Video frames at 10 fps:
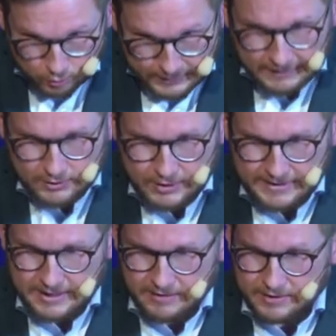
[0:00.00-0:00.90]
Real
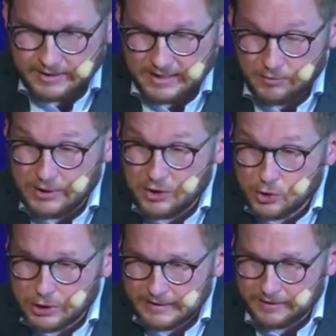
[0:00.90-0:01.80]
creativity, we
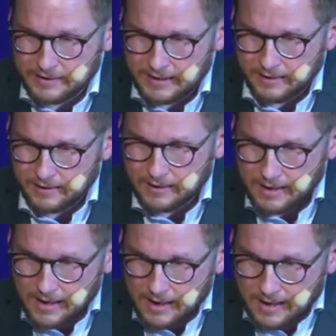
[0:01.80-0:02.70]
usually think,
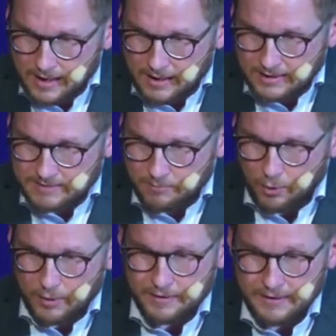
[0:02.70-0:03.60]
is
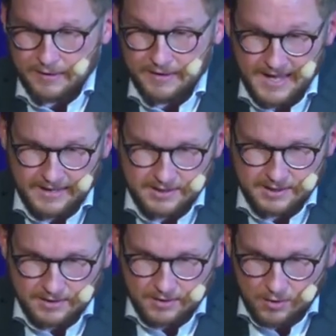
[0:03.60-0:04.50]
more than
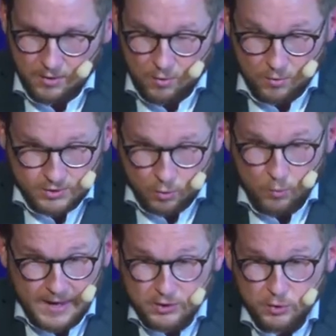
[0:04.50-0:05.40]
that. So,
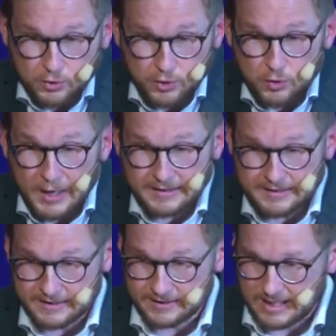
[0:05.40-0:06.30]
where do new
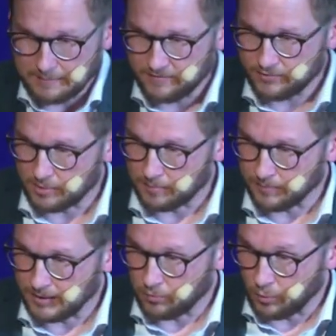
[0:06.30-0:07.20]
ideas come
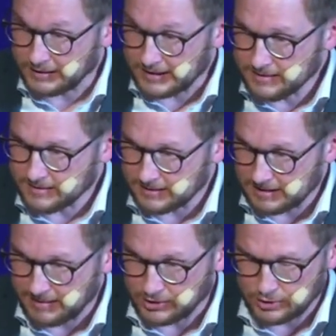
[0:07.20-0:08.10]
from, and what is
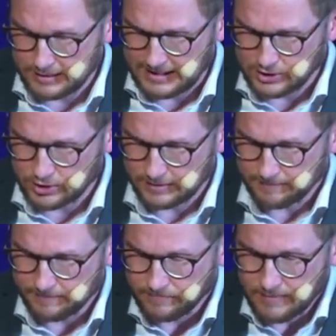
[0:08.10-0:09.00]

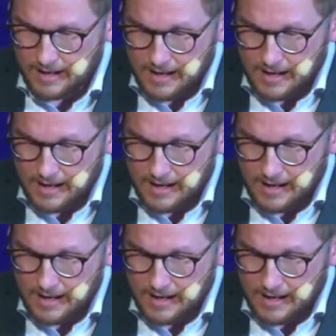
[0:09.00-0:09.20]
imagination?